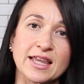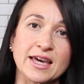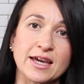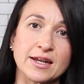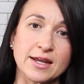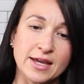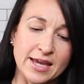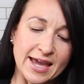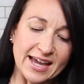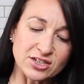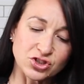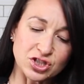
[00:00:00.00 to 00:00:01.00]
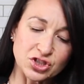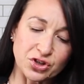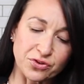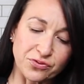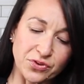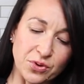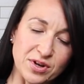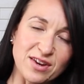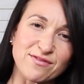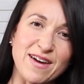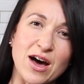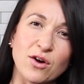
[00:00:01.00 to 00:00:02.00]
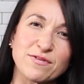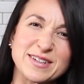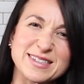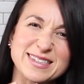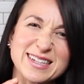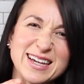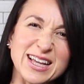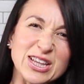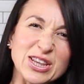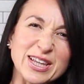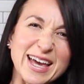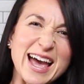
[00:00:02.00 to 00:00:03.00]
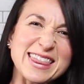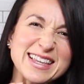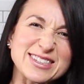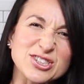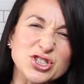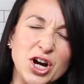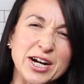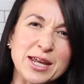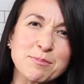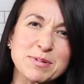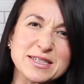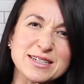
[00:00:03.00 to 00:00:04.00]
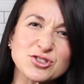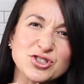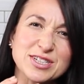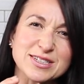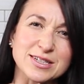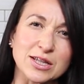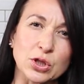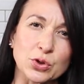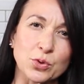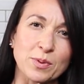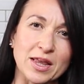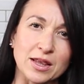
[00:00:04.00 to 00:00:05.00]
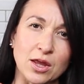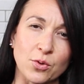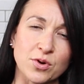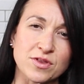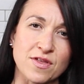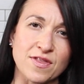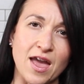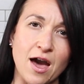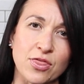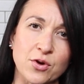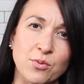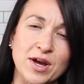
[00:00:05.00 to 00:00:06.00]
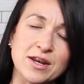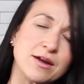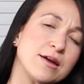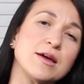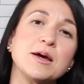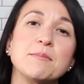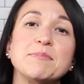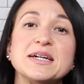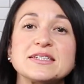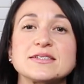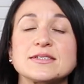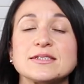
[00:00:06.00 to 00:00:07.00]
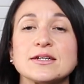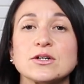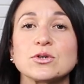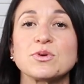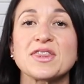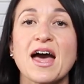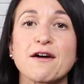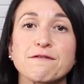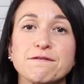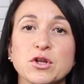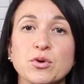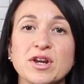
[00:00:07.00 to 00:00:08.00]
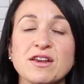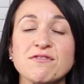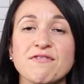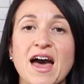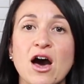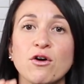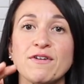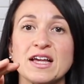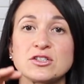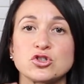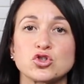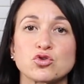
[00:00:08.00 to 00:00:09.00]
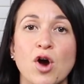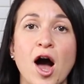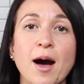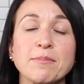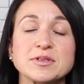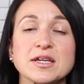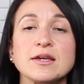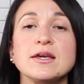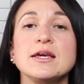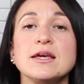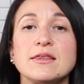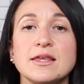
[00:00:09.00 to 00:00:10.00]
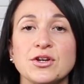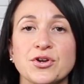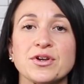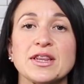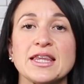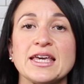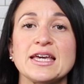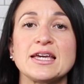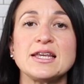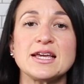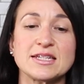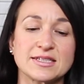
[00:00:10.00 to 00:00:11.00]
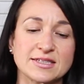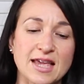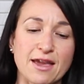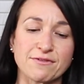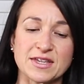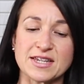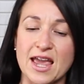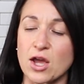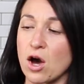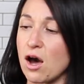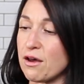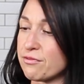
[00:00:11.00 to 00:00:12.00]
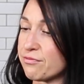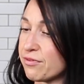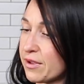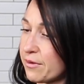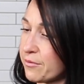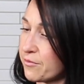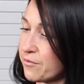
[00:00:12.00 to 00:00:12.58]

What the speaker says: lid, it's just your floating valve is at the starting position is a little bit lower than the other one, but still, when that floating valve has dropped, then your lid is safe to take off.